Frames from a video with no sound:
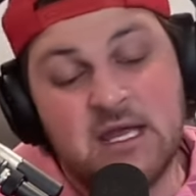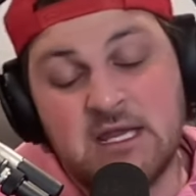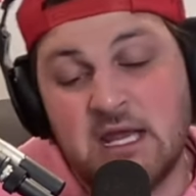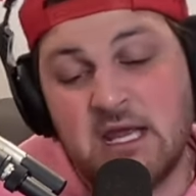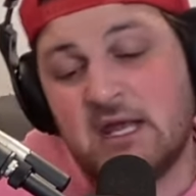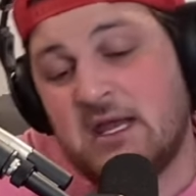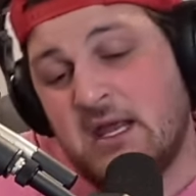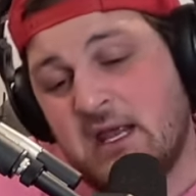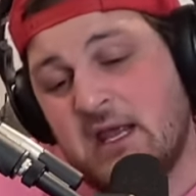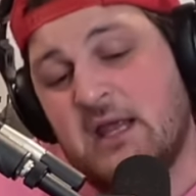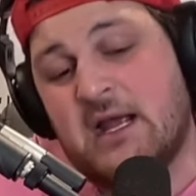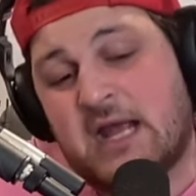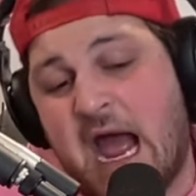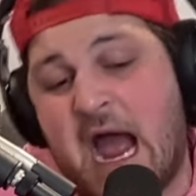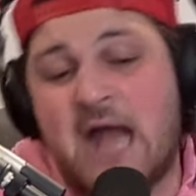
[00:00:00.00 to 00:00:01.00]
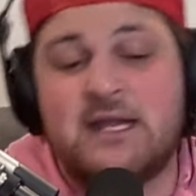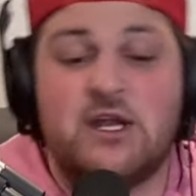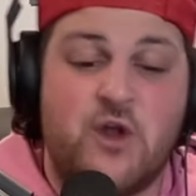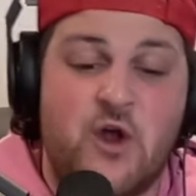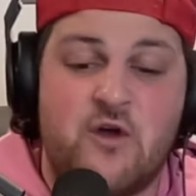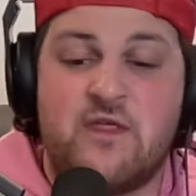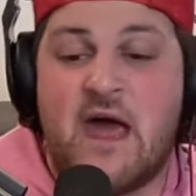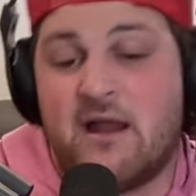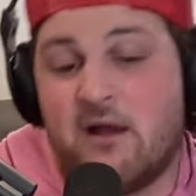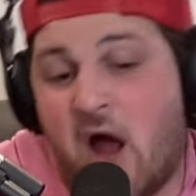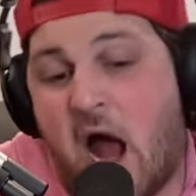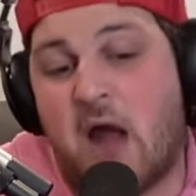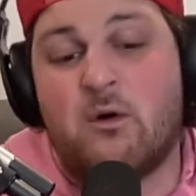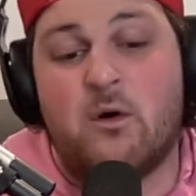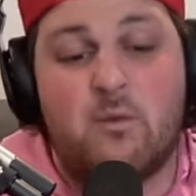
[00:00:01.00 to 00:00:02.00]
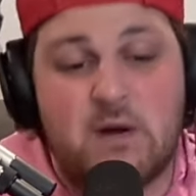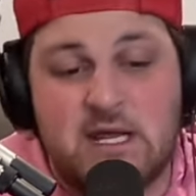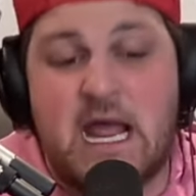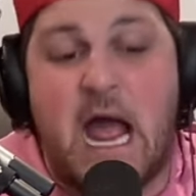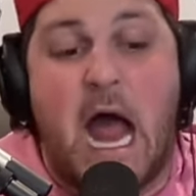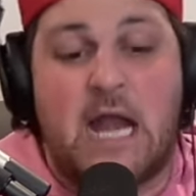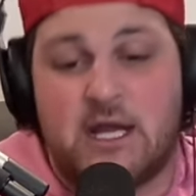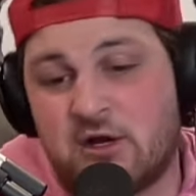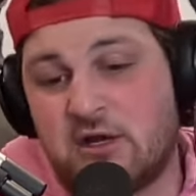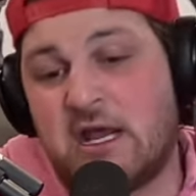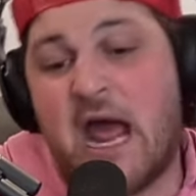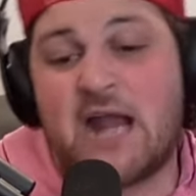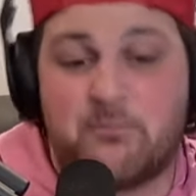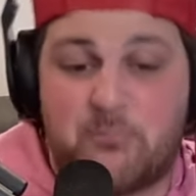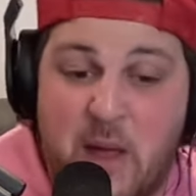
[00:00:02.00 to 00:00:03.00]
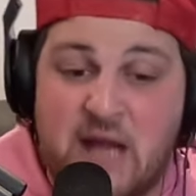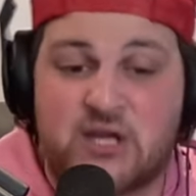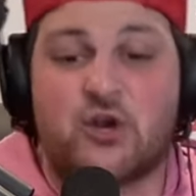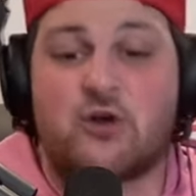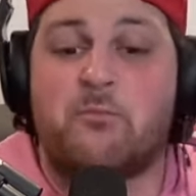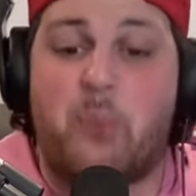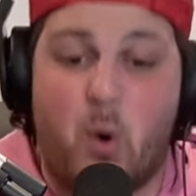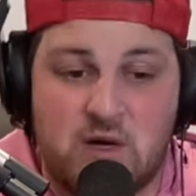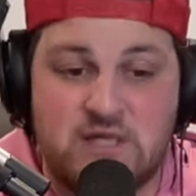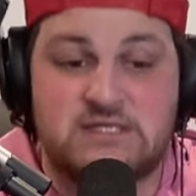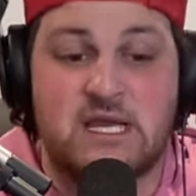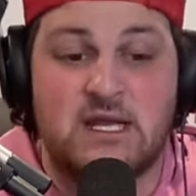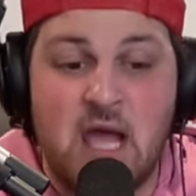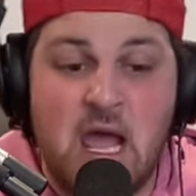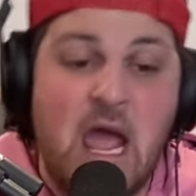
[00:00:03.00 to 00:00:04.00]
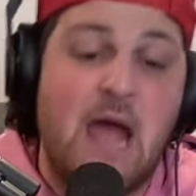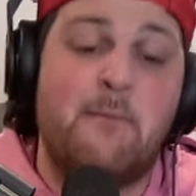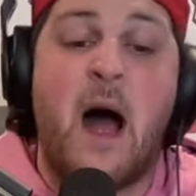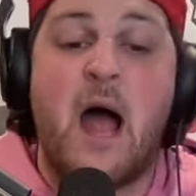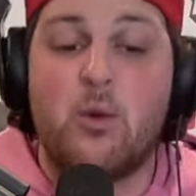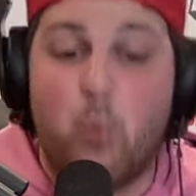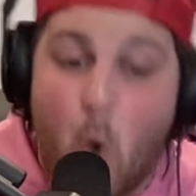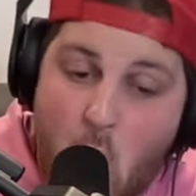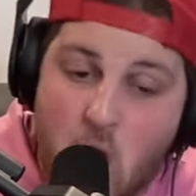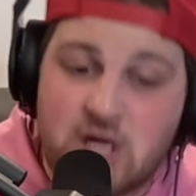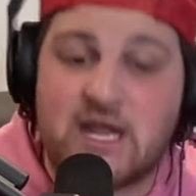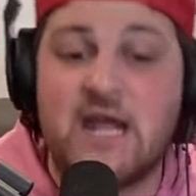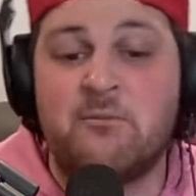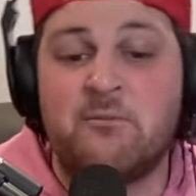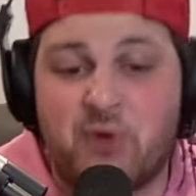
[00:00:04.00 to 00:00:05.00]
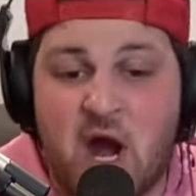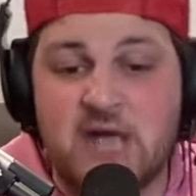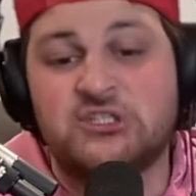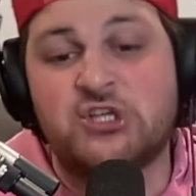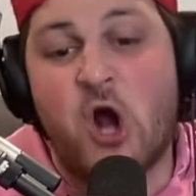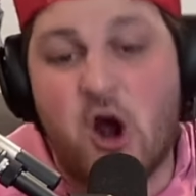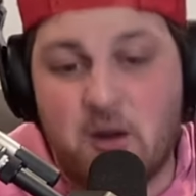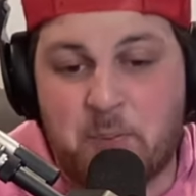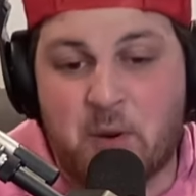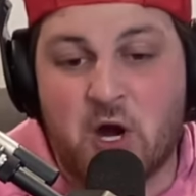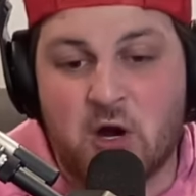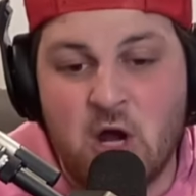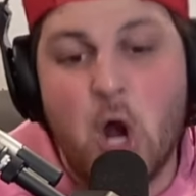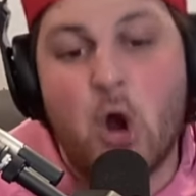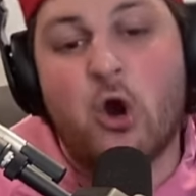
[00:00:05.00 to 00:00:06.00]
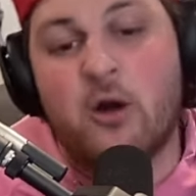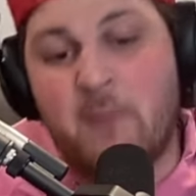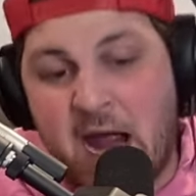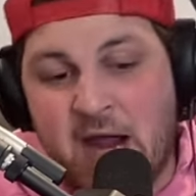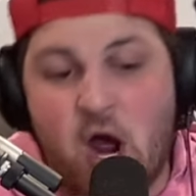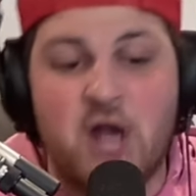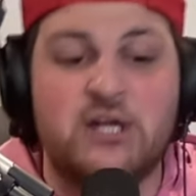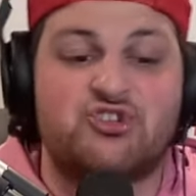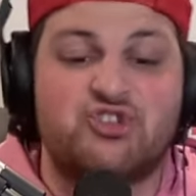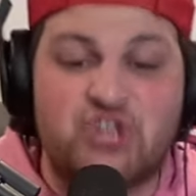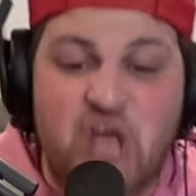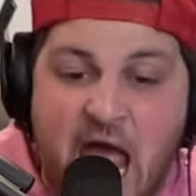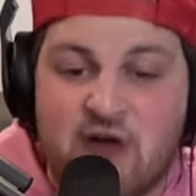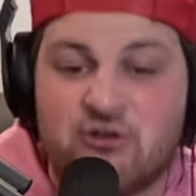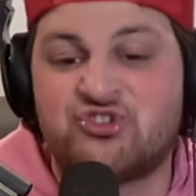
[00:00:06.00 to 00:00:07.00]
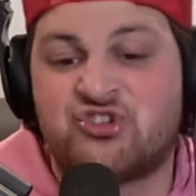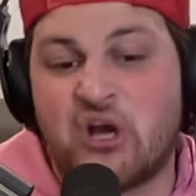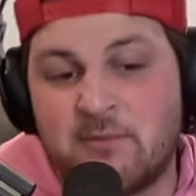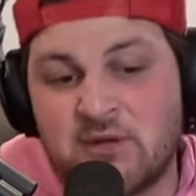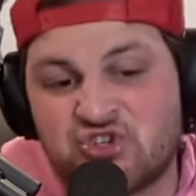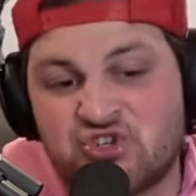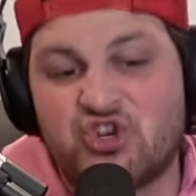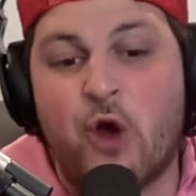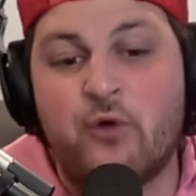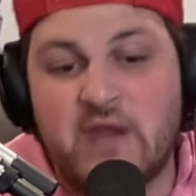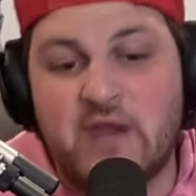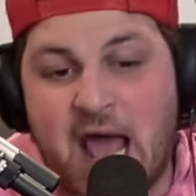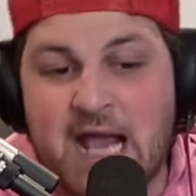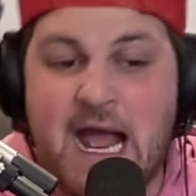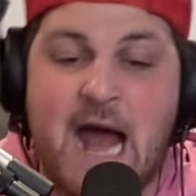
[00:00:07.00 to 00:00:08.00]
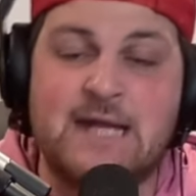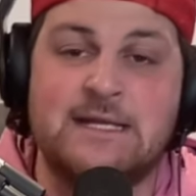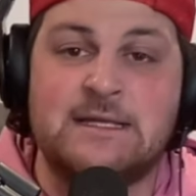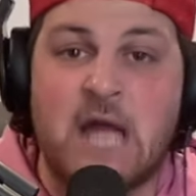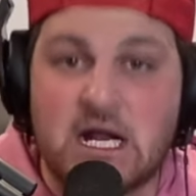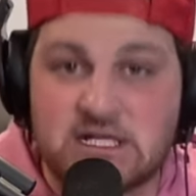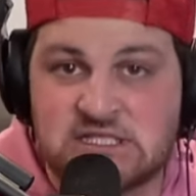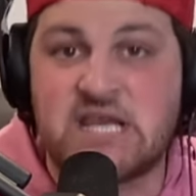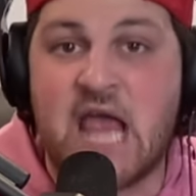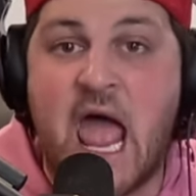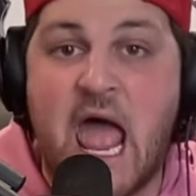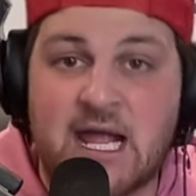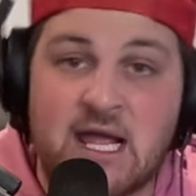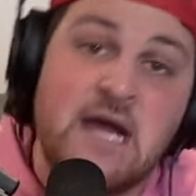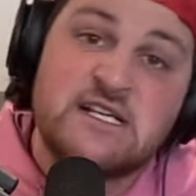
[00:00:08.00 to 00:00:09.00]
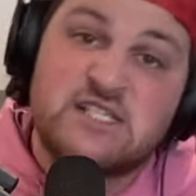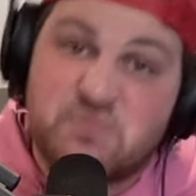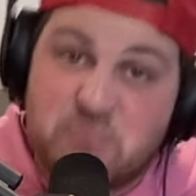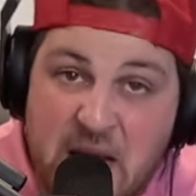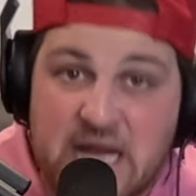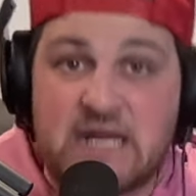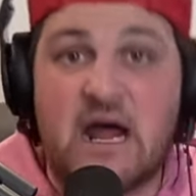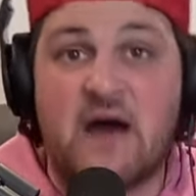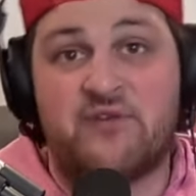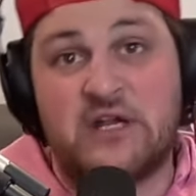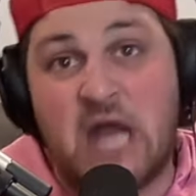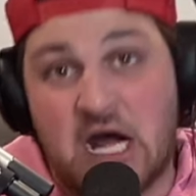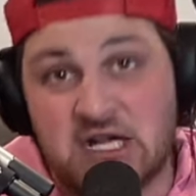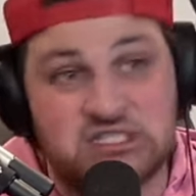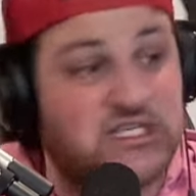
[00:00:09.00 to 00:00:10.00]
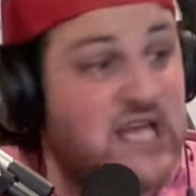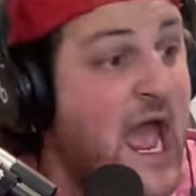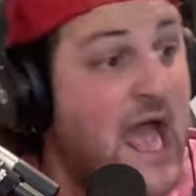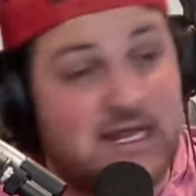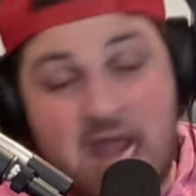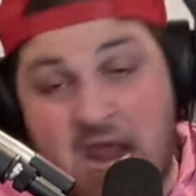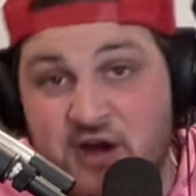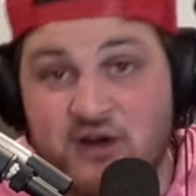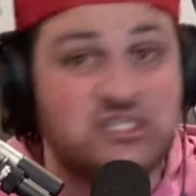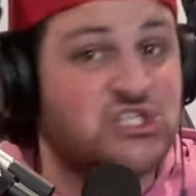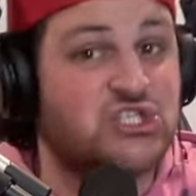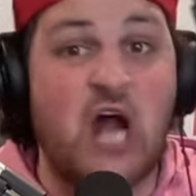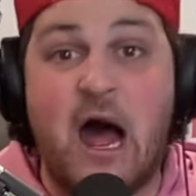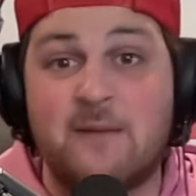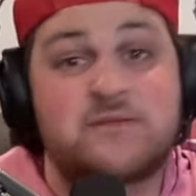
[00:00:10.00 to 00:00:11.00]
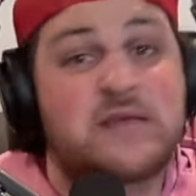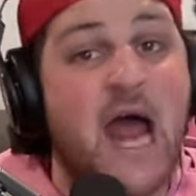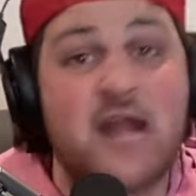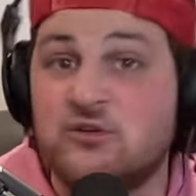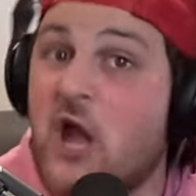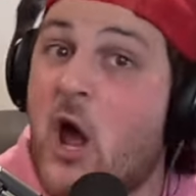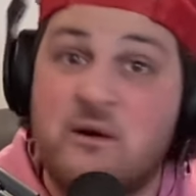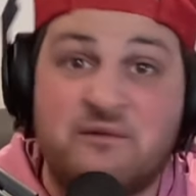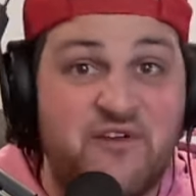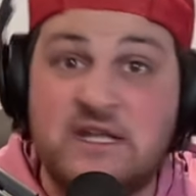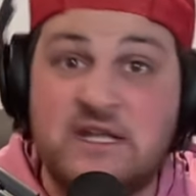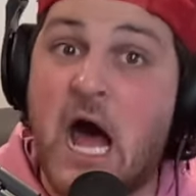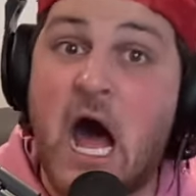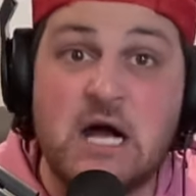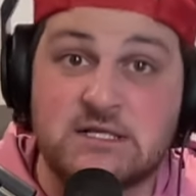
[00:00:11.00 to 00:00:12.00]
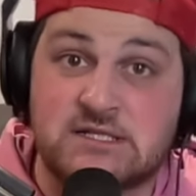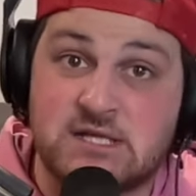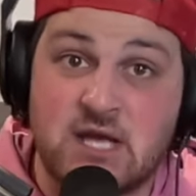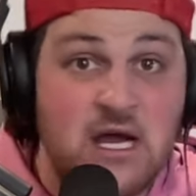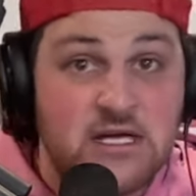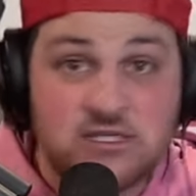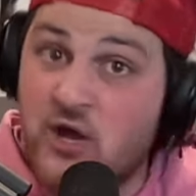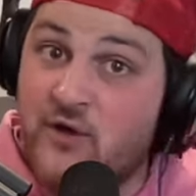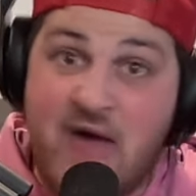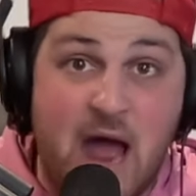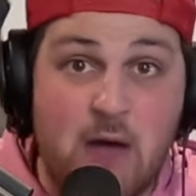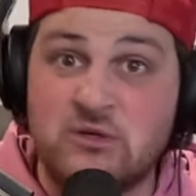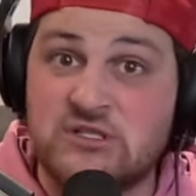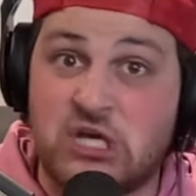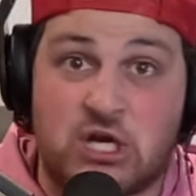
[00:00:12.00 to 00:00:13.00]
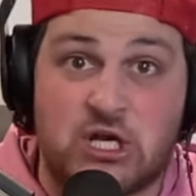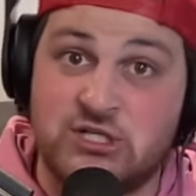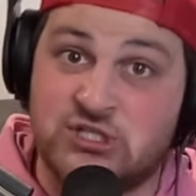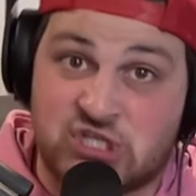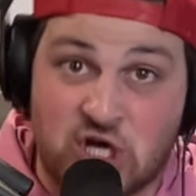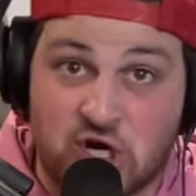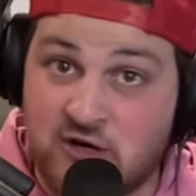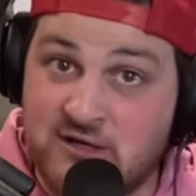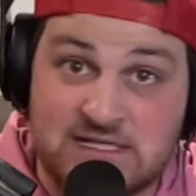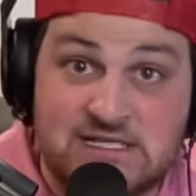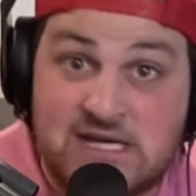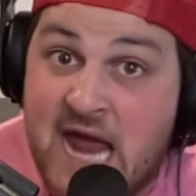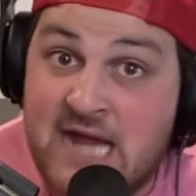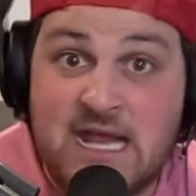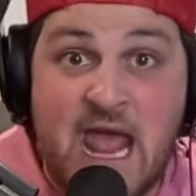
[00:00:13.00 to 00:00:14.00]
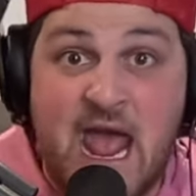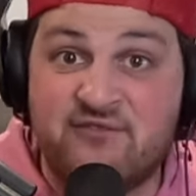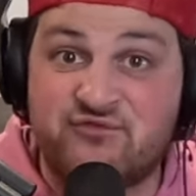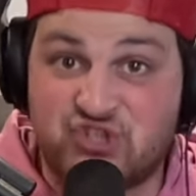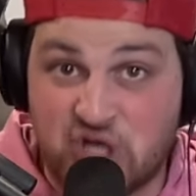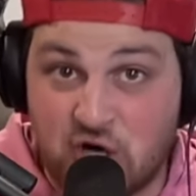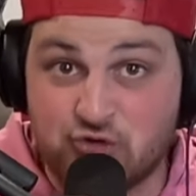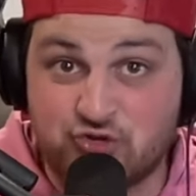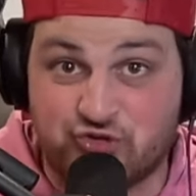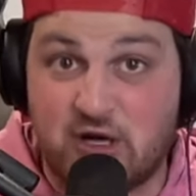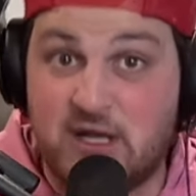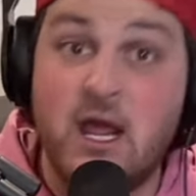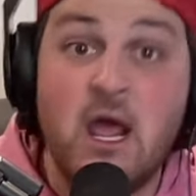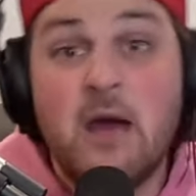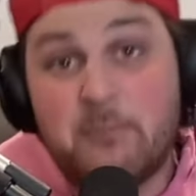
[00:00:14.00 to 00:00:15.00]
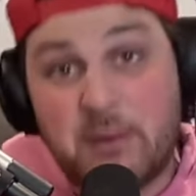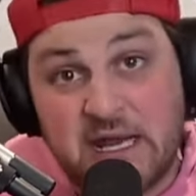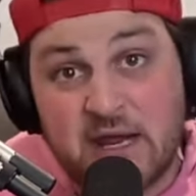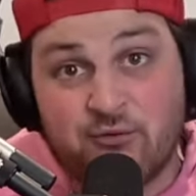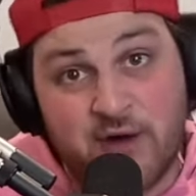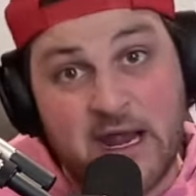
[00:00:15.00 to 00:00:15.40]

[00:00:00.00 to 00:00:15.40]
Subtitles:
You kind of knew that, all right, well, what do you got here? You got to pick your poison. Am I walking Bryce Harper, or am I going to challenge him and show that I got a nutsack? Speaking of a nutsack, Garrett Stubbs, I don't know if he does. So that was a concern, is can he have children? But in